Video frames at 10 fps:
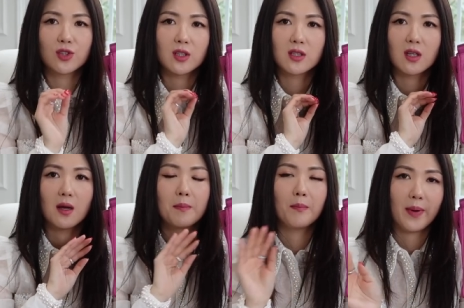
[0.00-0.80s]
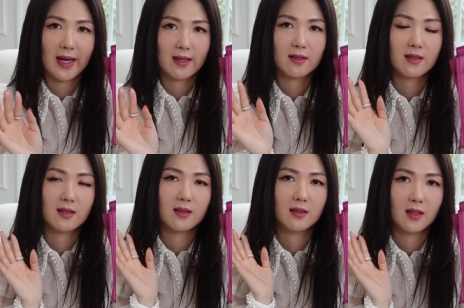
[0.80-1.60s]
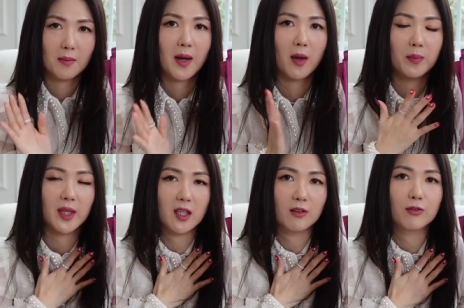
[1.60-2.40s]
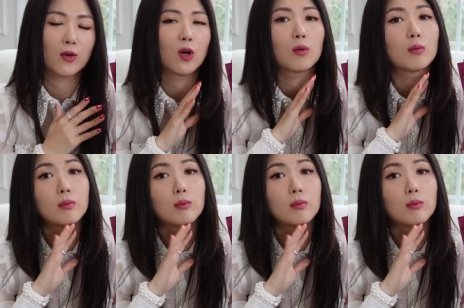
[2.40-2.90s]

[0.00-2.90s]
just best in my opinion for